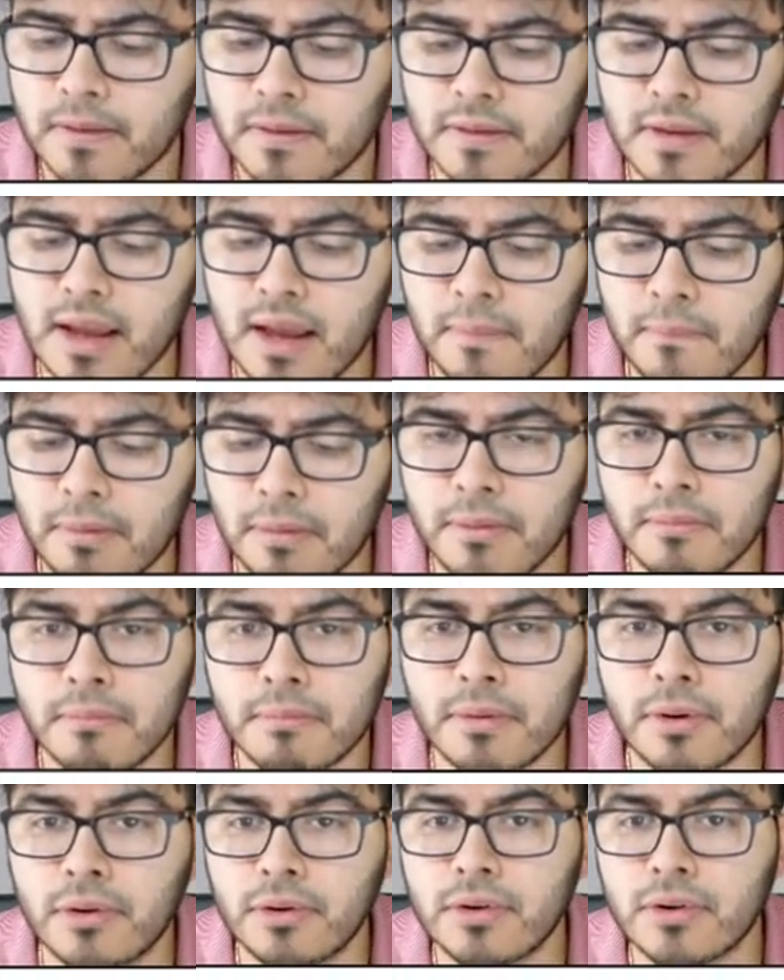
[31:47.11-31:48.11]
Top
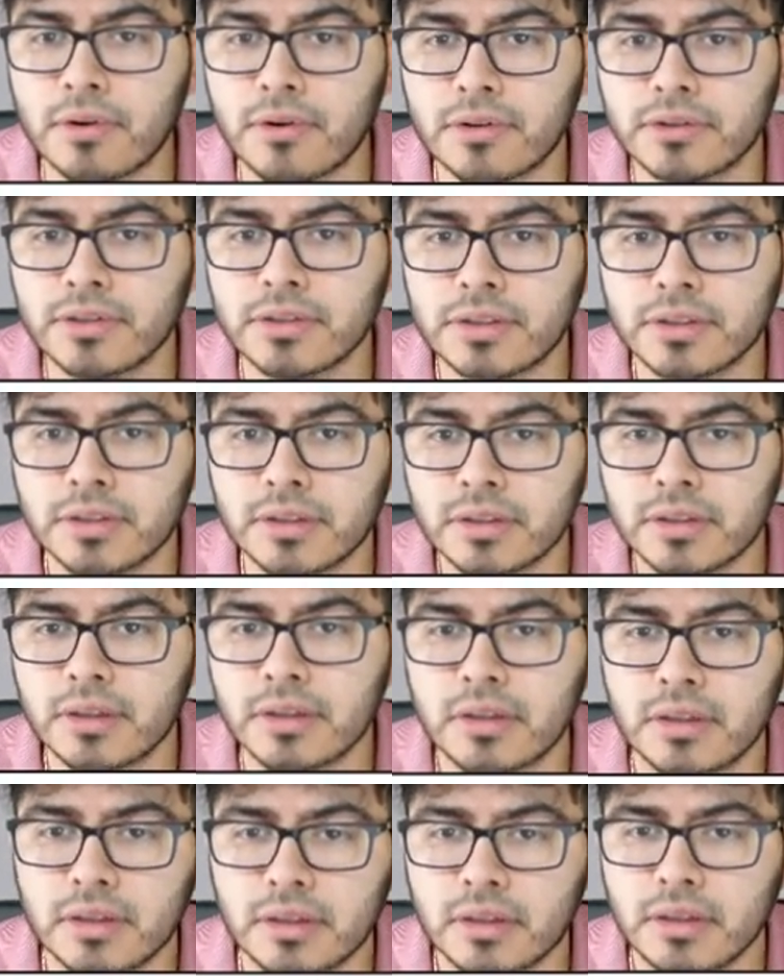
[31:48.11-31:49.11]
brokers
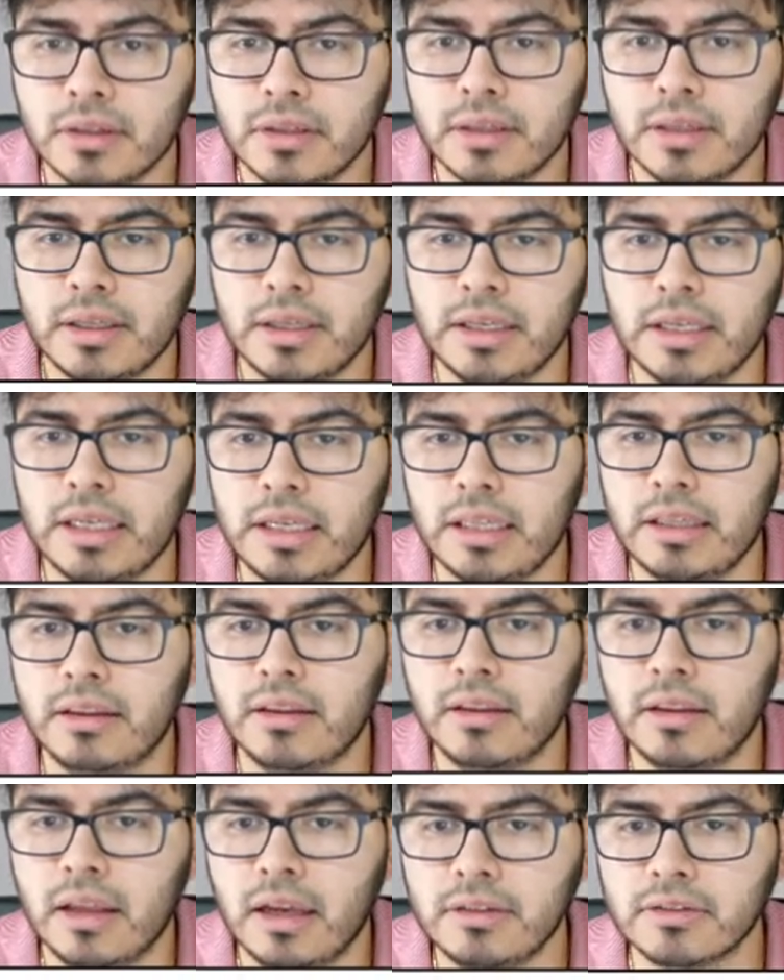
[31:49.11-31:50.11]
in
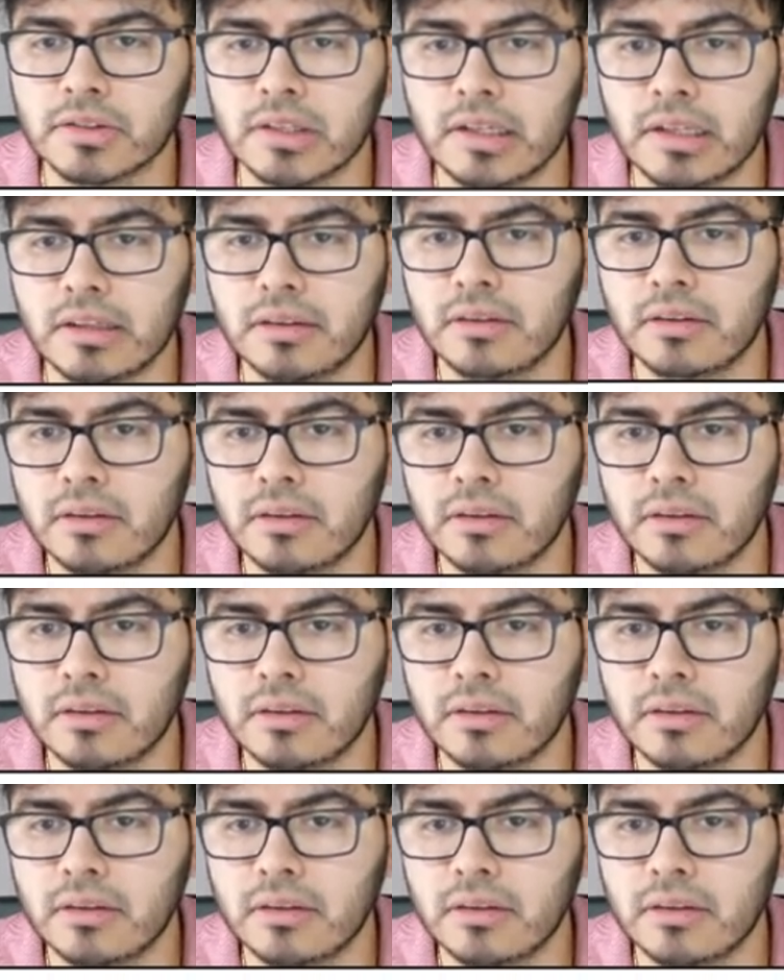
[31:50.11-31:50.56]
Iceland.